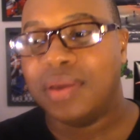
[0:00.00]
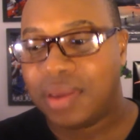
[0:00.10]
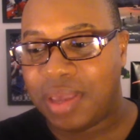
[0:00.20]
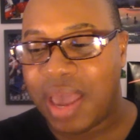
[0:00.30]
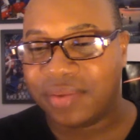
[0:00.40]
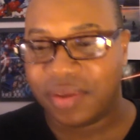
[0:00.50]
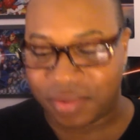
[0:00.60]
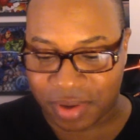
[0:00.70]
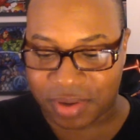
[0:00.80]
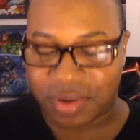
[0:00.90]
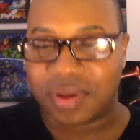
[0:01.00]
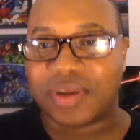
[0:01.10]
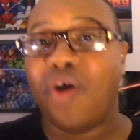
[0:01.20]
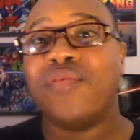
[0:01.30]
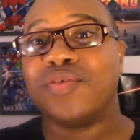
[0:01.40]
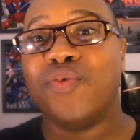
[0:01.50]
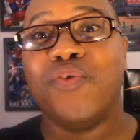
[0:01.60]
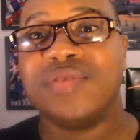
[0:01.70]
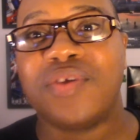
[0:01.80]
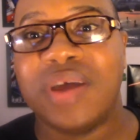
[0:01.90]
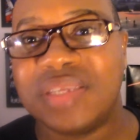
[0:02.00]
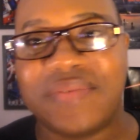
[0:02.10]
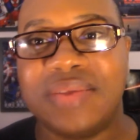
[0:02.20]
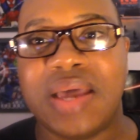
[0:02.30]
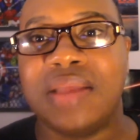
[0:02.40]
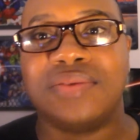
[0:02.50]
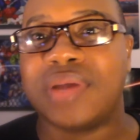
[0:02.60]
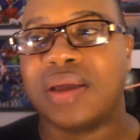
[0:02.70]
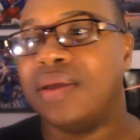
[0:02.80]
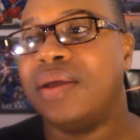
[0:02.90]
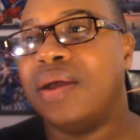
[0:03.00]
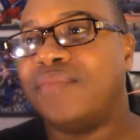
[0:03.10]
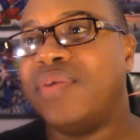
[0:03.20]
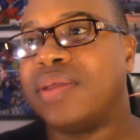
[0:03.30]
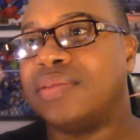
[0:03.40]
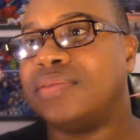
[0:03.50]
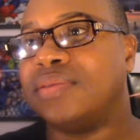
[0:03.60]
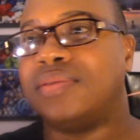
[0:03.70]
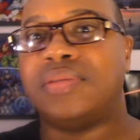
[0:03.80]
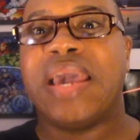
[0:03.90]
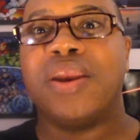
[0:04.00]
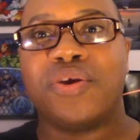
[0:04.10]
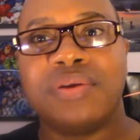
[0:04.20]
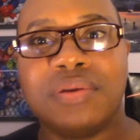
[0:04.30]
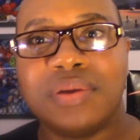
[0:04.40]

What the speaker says: He has the clothing hooves and all that stuff like that. He looks like a freaking satyr.